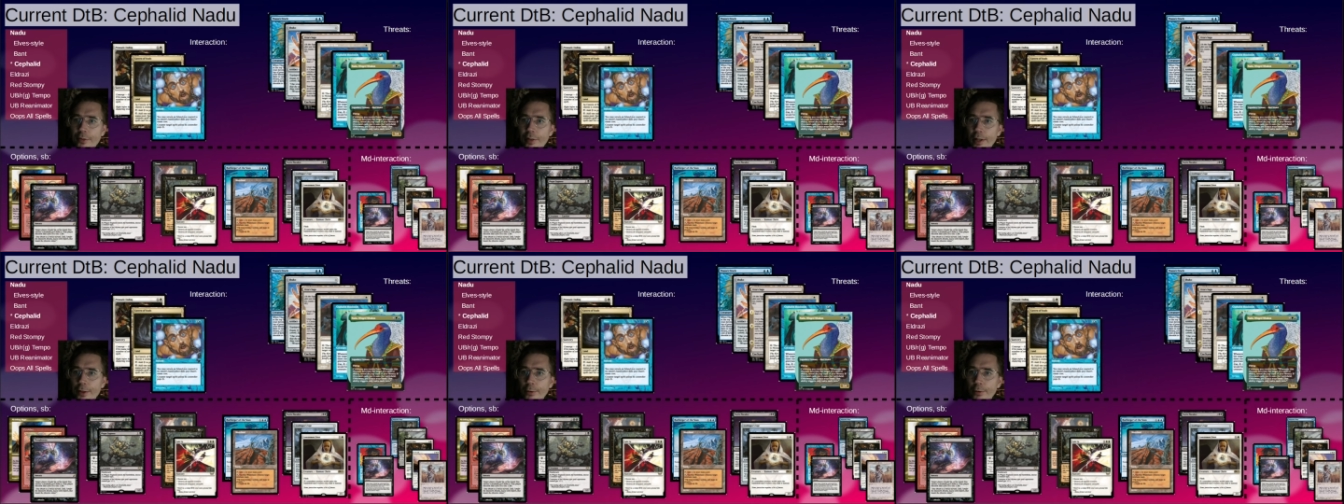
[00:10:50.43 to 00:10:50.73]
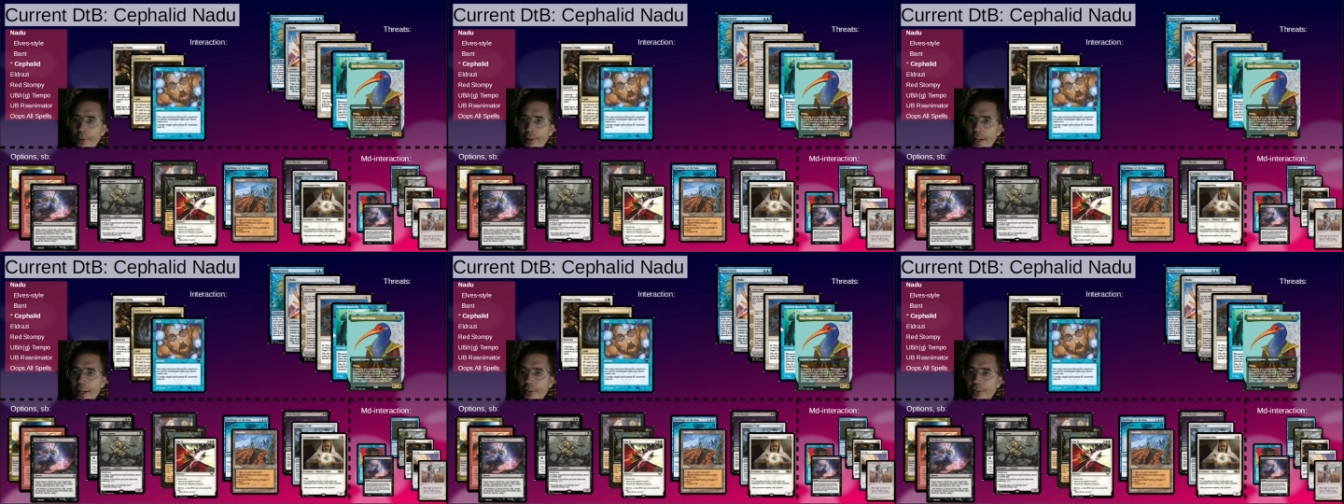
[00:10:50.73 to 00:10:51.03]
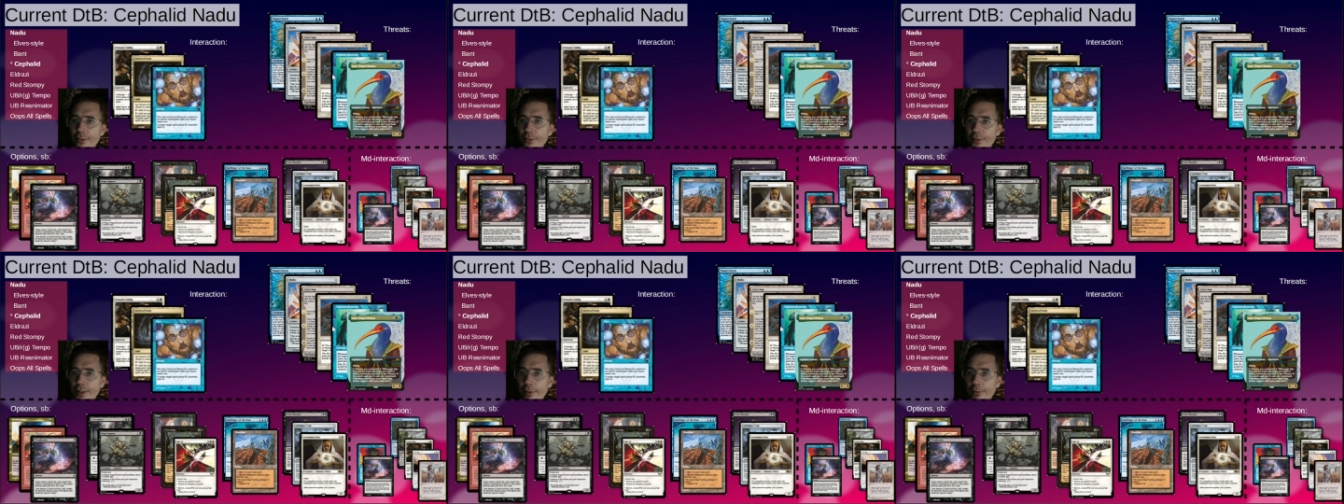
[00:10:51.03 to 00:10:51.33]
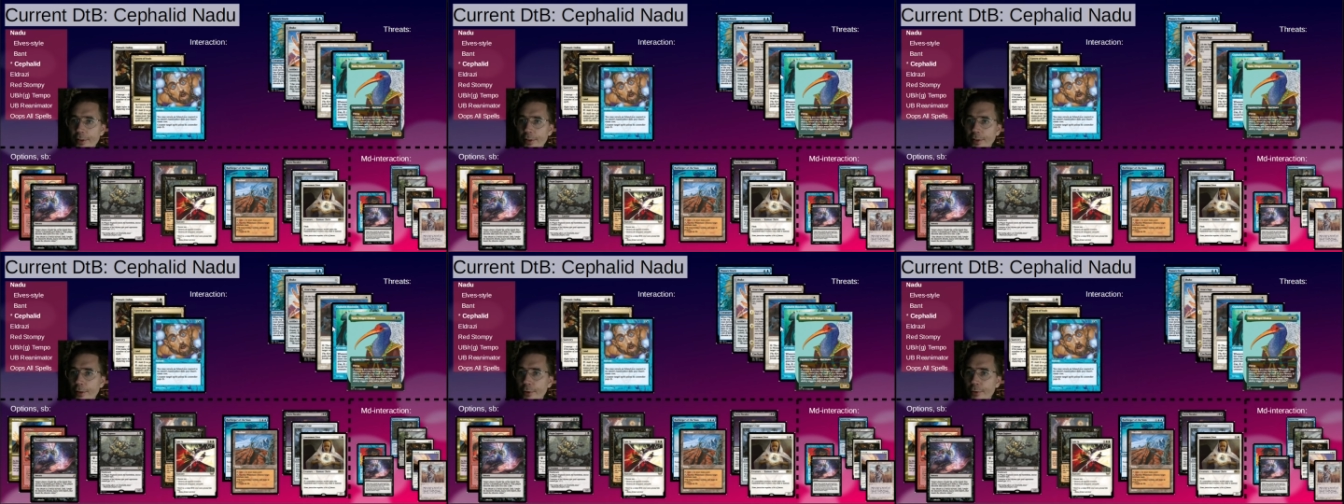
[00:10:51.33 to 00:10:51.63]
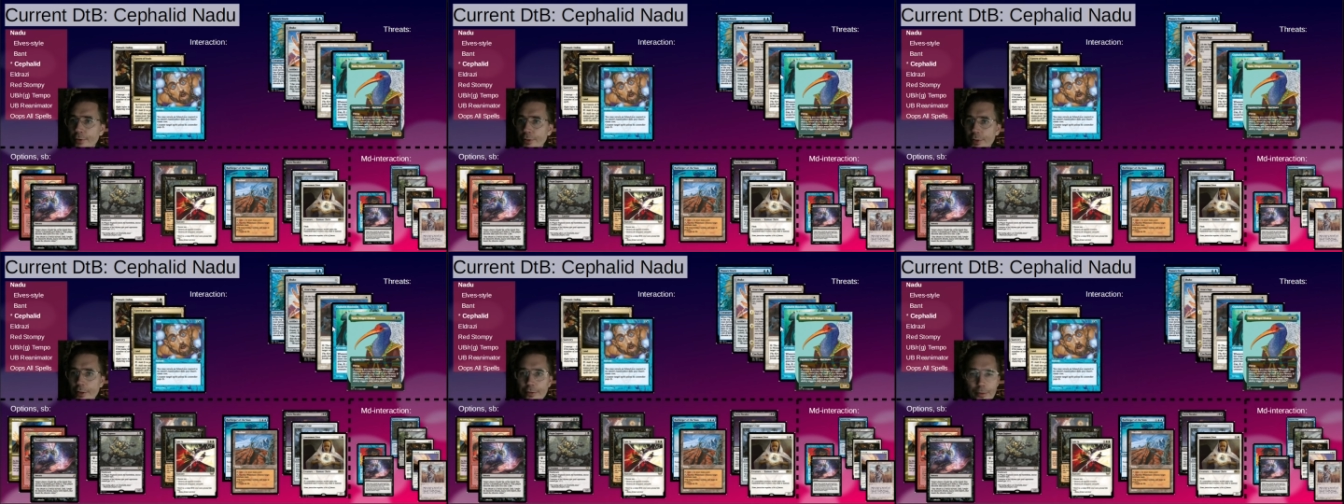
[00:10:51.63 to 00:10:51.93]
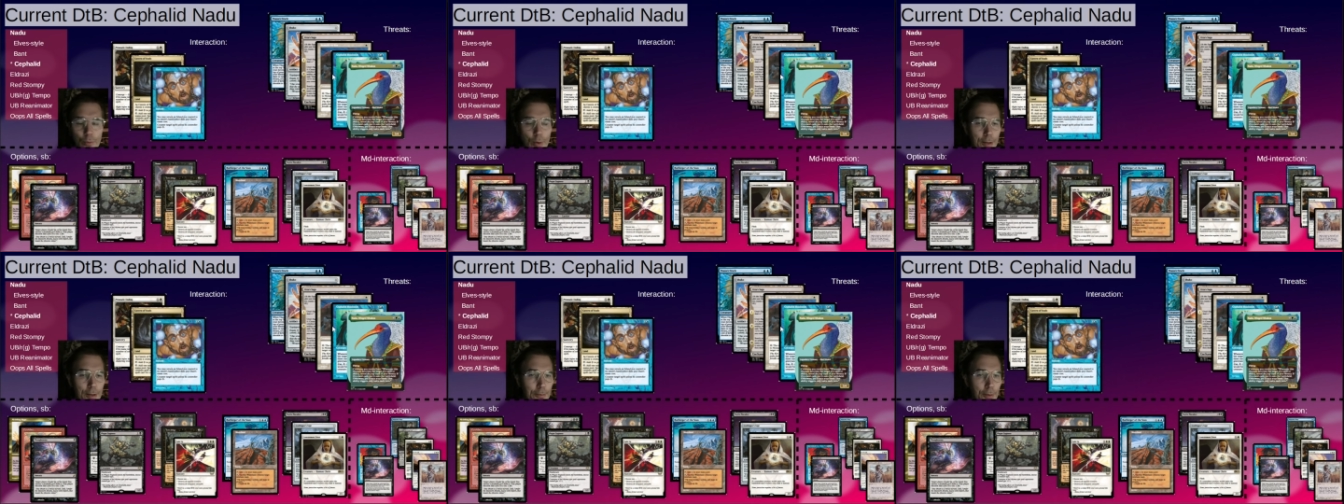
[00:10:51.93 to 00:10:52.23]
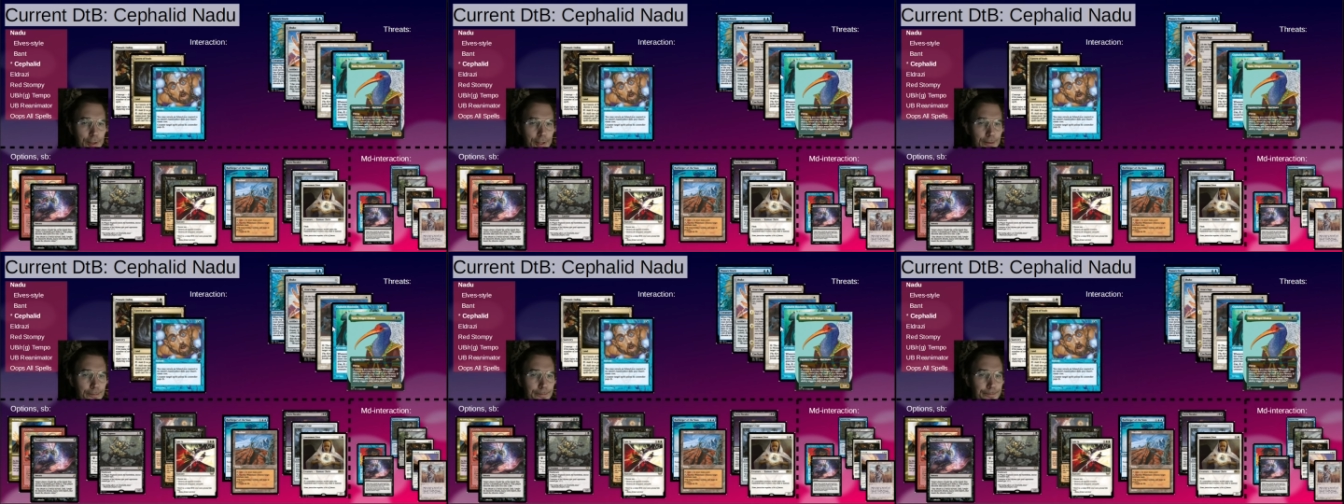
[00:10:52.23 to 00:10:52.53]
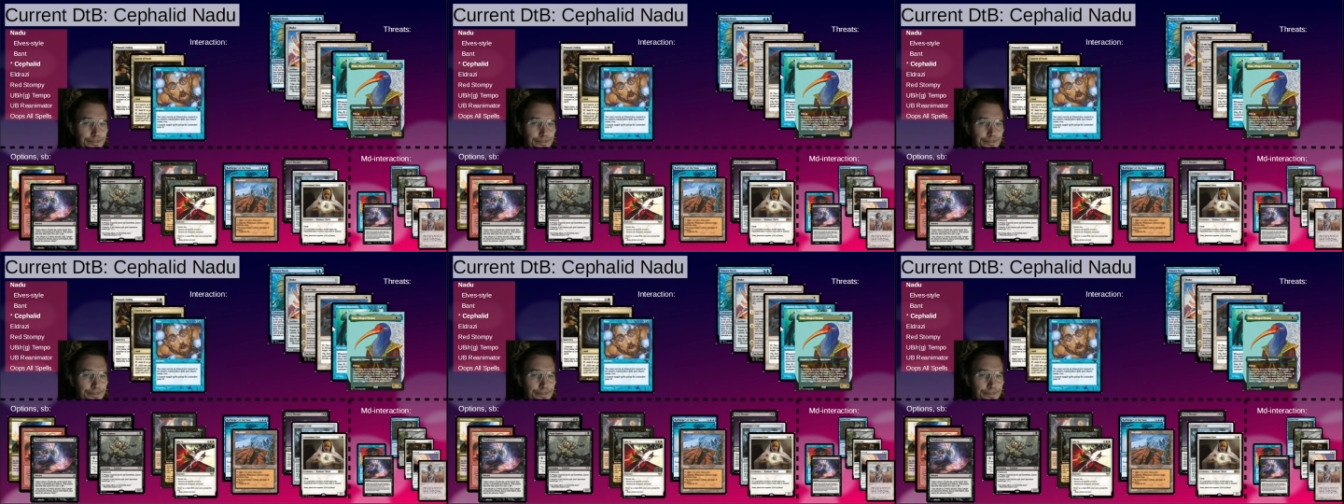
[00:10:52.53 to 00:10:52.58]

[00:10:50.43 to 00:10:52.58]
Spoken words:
like you can answer Cephalid Illusionist for 1 mana.